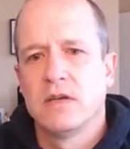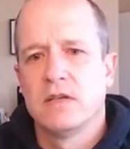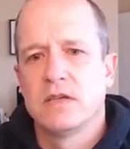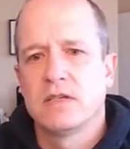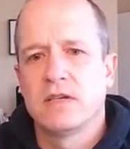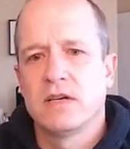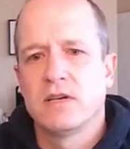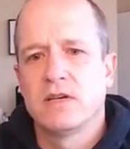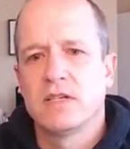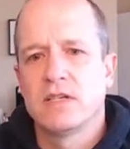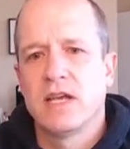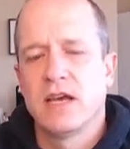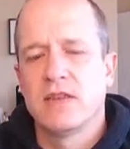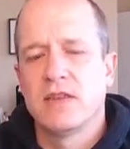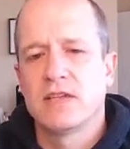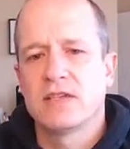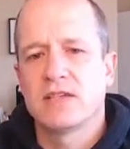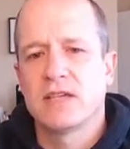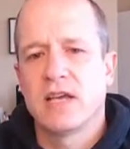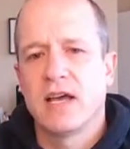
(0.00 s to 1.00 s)
Stairs
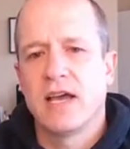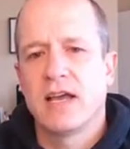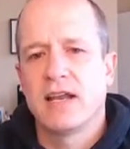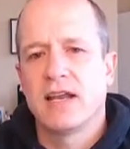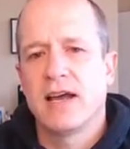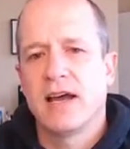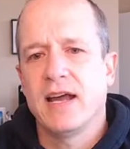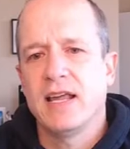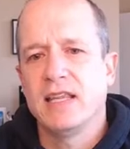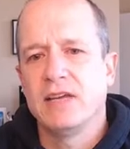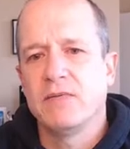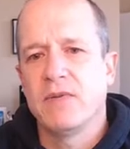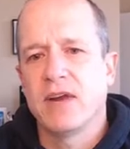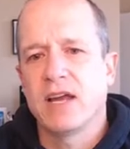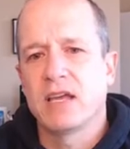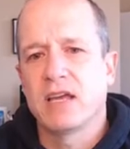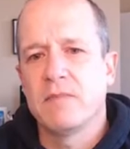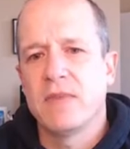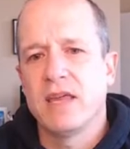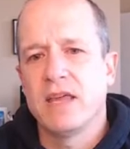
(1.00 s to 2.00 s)
down the side. I highly
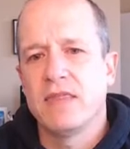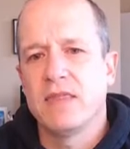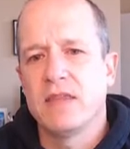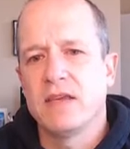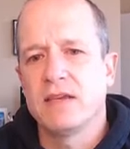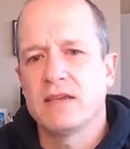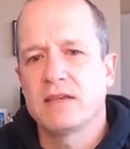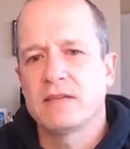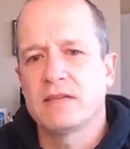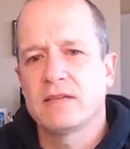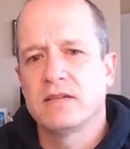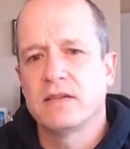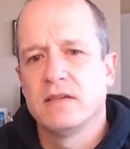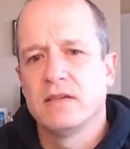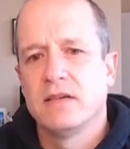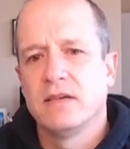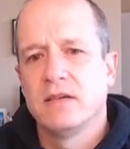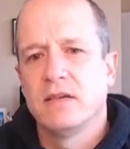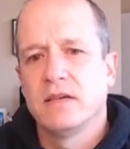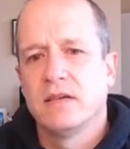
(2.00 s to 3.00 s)
recommend this,
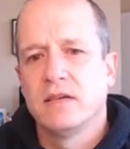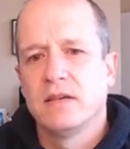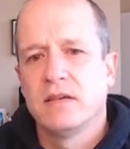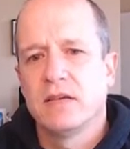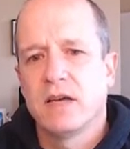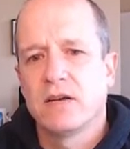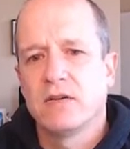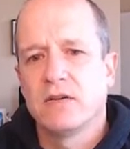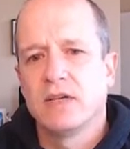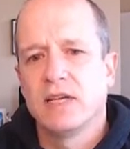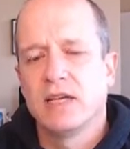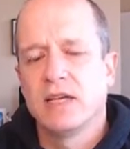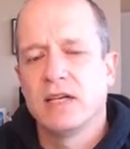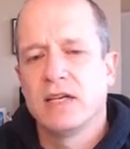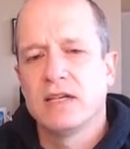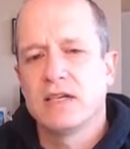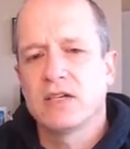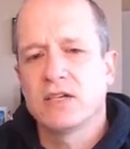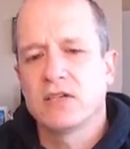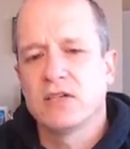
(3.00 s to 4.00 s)
not only in
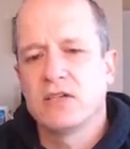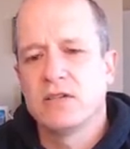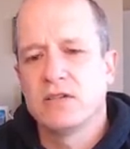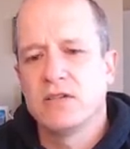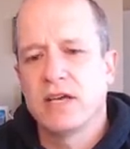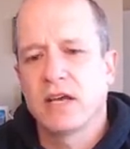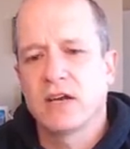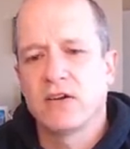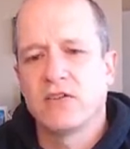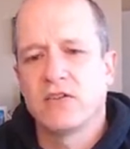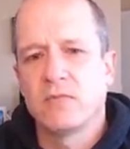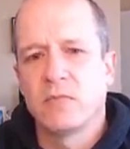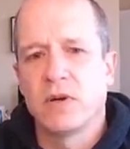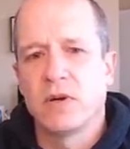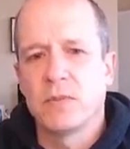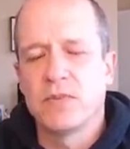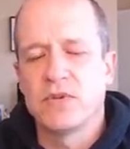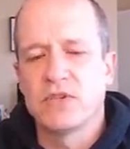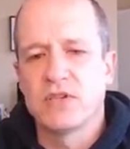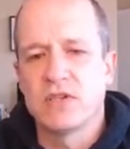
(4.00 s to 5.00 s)
addition to decorative
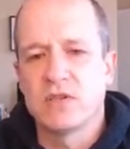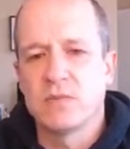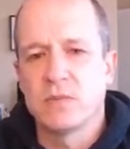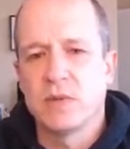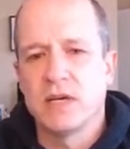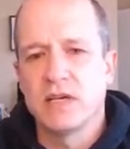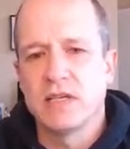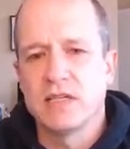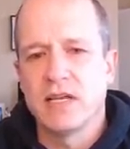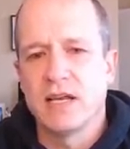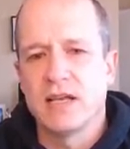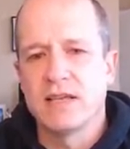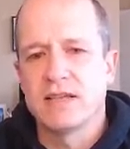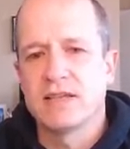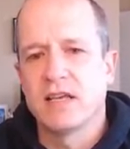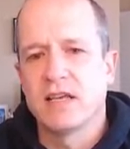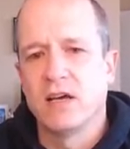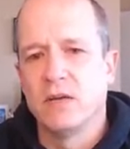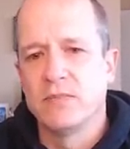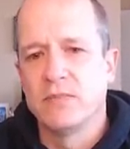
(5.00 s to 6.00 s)
purposes, but it
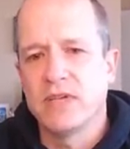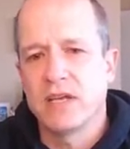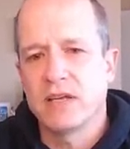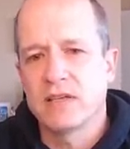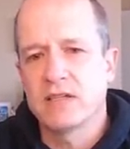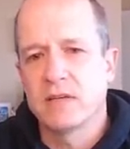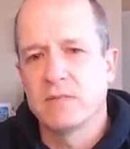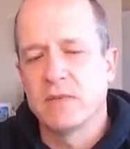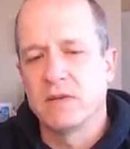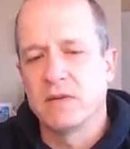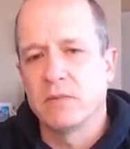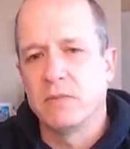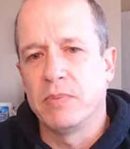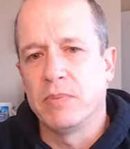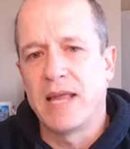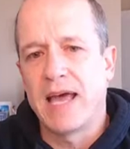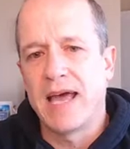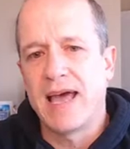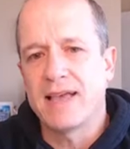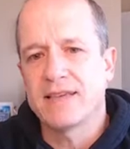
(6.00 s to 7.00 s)
does help take some of the
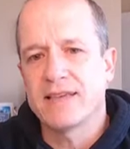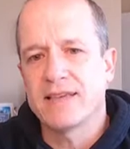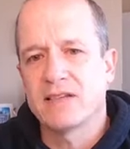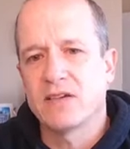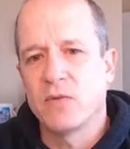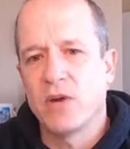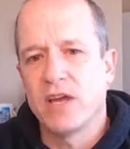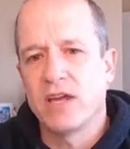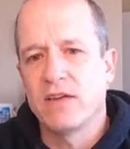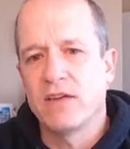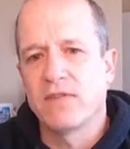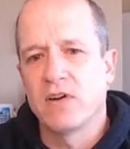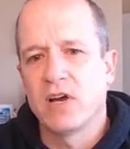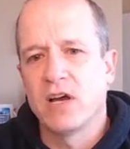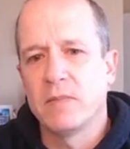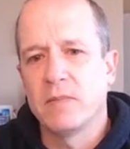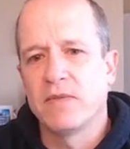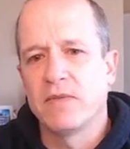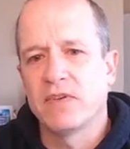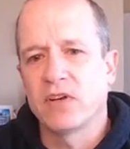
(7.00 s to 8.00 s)
blast away
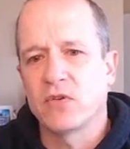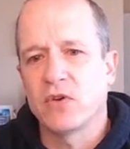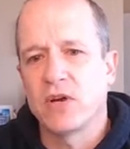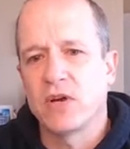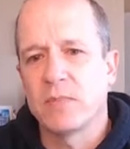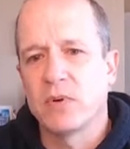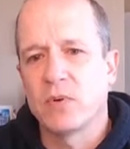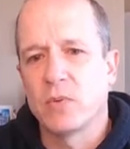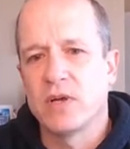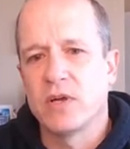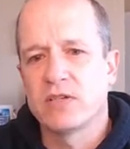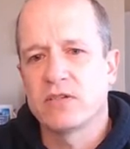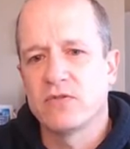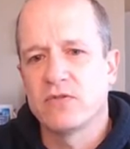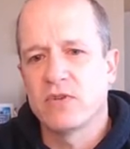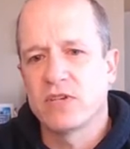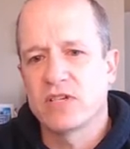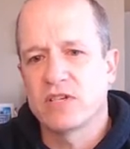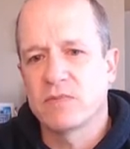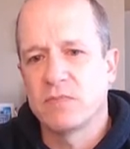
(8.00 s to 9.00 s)
from if a creeper was
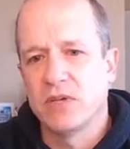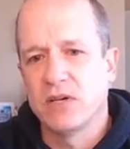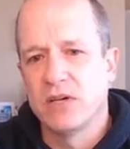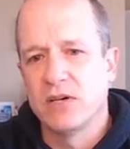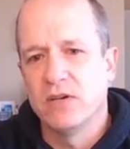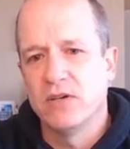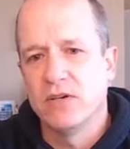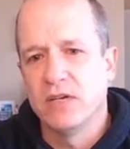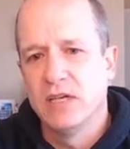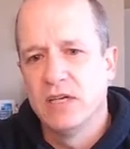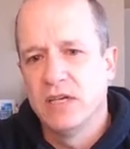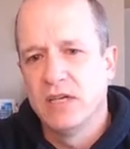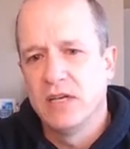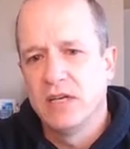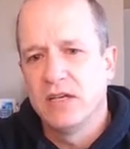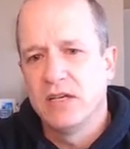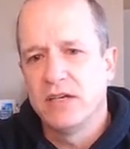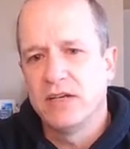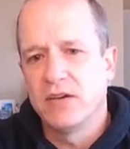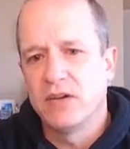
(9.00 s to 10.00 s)
to explode
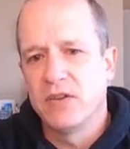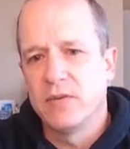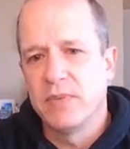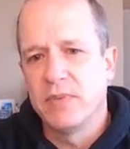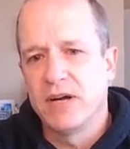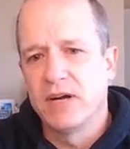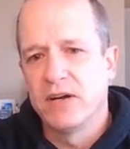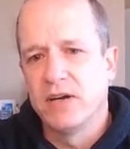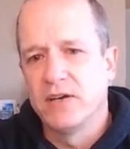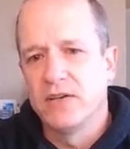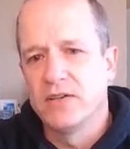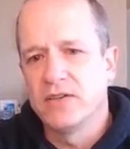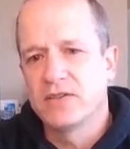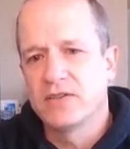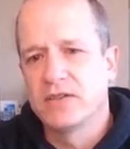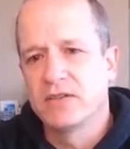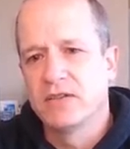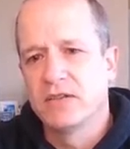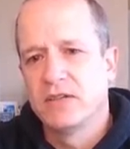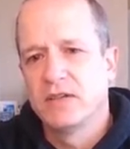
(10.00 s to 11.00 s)
near the
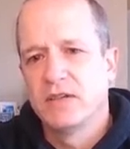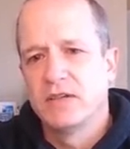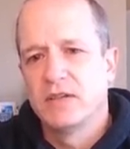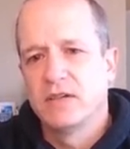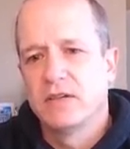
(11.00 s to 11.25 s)
barrels.